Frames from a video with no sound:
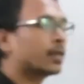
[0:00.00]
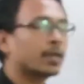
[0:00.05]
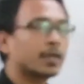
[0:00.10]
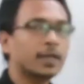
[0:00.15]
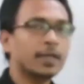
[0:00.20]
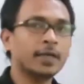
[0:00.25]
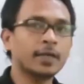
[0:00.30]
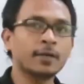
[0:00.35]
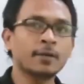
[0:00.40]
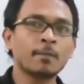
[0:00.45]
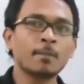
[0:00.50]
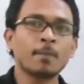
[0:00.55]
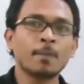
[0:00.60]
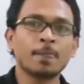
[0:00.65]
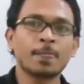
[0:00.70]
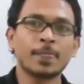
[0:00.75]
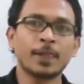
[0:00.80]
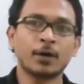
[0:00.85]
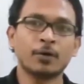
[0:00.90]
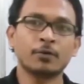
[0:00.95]
Clear?
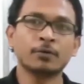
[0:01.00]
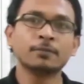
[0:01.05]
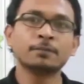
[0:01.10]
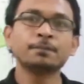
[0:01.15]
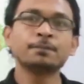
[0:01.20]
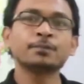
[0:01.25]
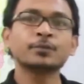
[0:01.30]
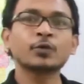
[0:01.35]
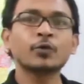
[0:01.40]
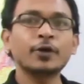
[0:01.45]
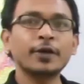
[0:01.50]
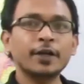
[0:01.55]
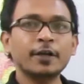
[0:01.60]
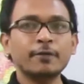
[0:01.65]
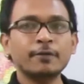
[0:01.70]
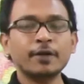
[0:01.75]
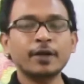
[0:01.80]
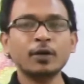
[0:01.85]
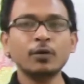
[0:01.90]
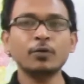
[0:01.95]
Now
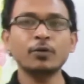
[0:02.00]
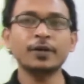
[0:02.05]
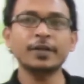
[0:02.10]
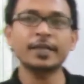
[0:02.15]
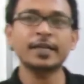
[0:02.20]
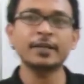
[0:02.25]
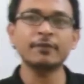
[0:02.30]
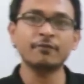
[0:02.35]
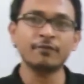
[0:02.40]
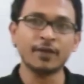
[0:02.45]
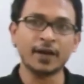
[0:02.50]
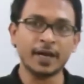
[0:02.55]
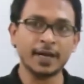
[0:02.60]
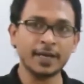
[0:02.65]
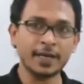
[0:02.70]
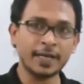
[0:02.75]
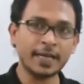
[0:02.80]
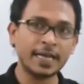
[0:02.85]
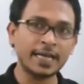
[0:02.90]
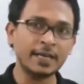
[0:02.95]
whenever we
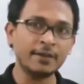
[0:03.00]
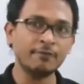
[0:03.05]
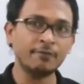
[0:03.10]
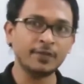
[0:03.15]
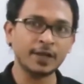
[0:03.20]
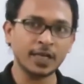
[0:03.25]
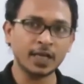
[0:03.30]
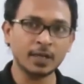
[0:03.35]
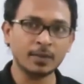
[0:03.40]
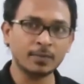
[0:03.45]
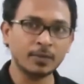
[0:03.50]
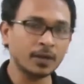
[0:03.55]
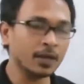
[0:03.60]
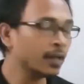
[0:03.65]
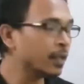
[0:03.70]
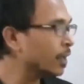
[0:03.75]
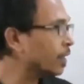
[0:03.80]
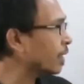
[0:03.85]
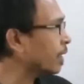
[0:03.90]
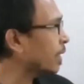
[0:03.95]
define any
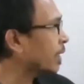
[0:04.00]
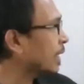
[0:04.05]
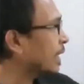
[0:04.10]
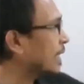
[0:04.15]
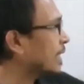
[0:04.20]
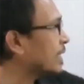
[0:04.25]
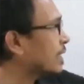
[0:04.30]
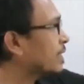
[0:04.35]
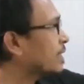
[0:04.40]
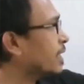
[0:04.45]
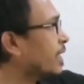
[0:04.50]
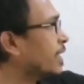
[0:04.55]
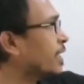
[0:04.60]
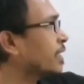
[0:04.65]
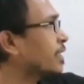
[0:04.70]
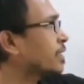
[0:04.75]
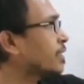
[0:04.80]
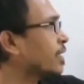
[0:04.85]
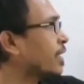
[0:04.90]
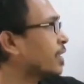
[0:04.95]
variable
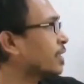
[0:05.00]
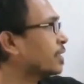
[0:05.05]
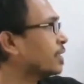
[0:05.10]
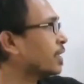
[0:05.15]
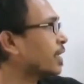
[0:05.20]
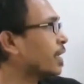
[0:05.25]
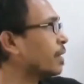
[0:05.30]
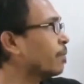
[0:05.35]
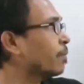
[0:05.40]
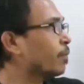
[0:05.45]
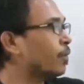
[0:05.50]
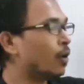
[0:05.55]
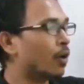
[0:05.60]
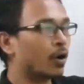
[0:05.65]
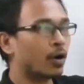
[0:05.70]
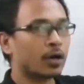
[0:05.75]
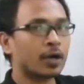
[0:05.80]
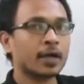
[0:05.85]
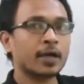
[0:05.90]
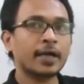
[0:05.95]
inside such a
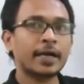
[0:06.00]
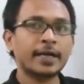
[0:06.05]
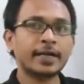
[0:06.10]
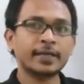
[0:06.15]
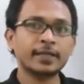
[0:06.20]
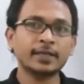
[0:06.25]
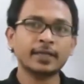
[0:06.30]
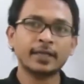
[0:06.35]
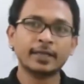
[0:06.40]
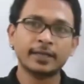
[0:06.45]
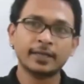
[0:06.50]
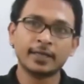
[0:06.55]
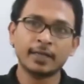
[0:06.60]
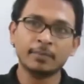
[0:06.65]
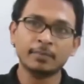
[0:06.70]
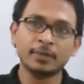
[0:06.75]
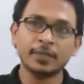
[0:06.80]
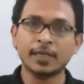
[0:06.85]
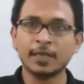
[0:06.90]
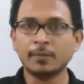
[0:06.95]
block, at that
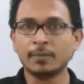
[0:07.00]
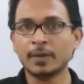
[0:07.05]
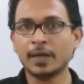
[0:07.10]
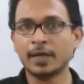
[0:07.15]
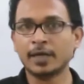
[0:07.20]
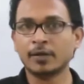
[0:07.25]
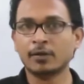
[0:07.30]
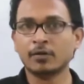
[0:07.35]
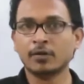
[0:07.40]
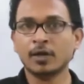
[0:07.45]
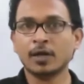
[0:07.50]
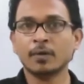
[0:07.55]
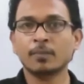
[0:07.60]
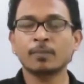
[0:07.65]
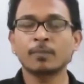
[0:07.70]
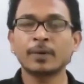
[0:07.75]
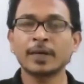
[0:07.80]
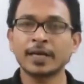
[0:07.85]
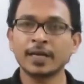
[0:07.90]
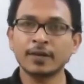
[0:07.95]
time that particular
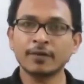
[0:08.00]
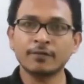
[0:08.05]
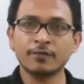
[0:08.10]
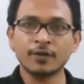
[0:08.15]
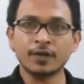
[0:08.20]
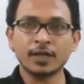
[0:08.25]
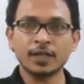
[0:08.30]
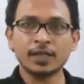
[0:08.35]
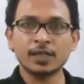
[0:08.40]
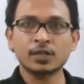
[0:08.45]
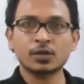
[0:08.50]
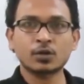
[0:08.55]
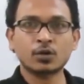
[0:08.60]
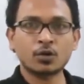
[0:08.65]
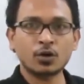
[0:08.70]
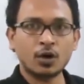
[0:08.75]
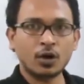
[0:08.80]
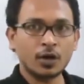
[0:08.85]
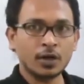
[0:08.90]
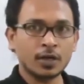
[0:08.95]
variable is
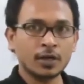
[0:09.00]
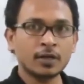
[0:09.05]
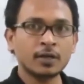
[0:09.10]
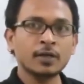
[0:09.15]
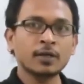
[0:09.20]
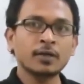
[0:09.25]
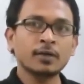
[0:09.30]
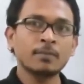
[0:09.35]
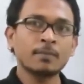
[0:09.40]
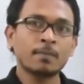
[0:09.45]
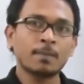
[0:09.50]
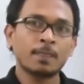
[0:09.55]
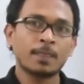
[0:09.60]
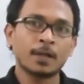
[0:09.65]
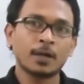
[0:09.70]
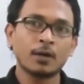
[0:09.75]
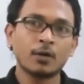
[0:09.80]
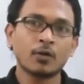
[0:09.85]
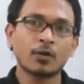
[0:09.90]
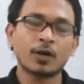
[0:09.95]
called
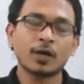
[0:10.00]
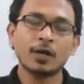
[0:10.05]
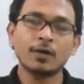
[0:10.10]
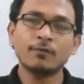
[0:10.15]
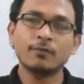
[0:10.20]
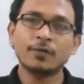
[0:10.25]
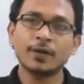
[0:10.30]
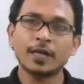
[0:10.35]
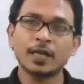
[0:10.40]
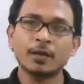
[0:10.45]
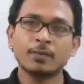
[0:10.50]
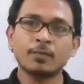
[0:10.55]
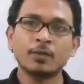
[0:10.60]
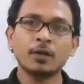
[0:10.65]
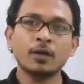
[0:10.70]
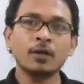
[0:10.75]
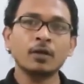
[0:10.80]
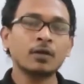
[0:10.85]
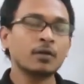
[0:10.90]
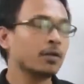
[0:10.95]
local
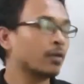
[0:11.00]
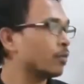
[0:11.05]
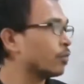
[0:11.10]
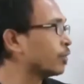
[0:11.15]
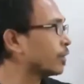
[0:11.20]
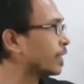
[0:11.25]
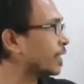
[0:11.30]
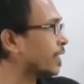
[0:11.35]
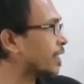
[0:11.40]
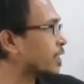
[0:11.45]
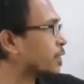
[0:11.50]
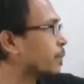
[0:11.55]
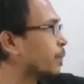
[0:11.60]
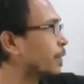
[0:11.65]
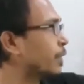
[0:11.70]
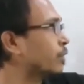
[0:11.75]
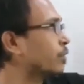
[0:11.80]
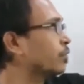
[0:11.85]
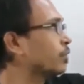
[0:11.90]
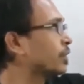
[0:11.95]
variable with
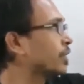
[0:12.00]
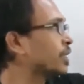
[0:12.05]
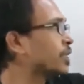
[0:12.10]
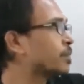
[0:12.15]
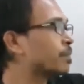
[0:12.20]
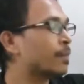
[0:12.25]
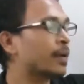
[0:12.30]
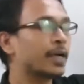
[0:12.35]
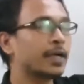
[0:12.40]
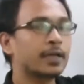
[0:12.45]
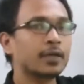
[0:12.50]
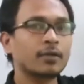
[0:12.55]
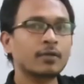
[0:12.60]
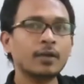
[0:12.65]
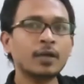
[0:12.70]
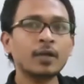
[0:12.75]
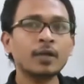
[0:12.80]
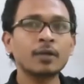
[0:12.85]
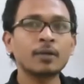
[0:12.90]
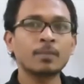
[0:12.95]
respect to this
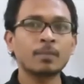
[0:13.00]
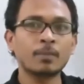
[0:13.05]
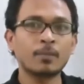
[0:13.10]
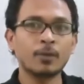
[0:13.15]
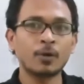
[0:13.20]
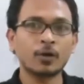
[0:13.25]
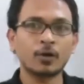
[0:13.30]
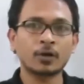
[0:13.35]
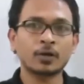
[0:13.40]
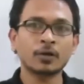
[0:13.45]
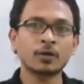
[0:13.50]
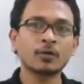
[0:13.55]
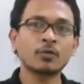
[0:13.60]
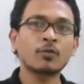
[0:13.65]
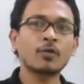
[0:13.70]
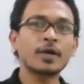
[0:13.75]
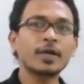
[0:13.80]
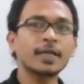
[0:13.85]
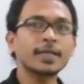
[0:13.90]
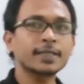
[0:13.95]
particular block.
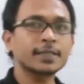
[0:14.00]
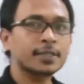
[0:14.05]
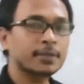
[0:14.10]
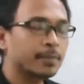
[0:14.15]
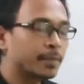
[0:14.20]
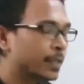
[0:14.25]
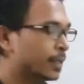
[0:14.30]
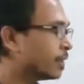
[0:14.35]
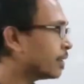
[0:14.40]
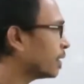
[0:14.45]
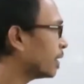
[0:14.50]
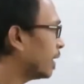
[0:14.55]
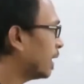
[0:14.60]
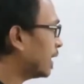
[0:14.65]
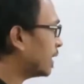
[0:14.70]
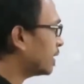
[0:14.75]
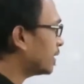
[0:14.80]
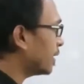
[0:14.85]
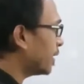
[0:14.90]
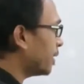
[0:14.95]
What does it mean?
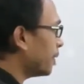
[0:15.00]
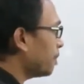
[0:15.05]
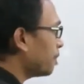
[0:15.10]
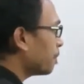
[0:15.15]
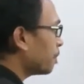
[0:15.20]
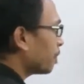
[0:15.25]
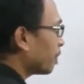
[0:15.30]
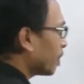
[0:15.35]
Let's say